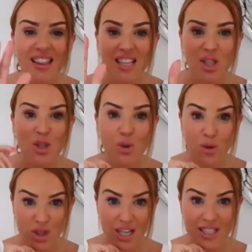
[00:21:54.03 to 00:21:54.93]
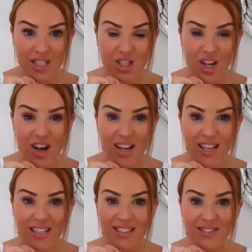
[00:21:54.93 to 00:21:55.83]
This is your chance to
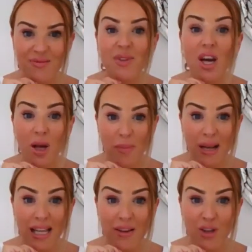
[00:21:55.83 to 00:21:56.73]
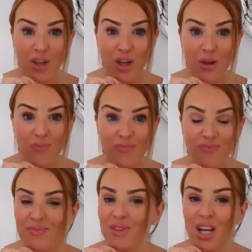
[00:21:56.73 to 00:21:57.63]
shine, and I believe in you.
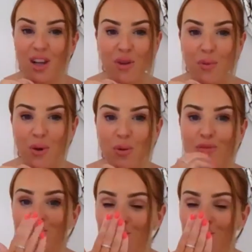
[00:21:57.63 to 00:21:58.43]
Love you all.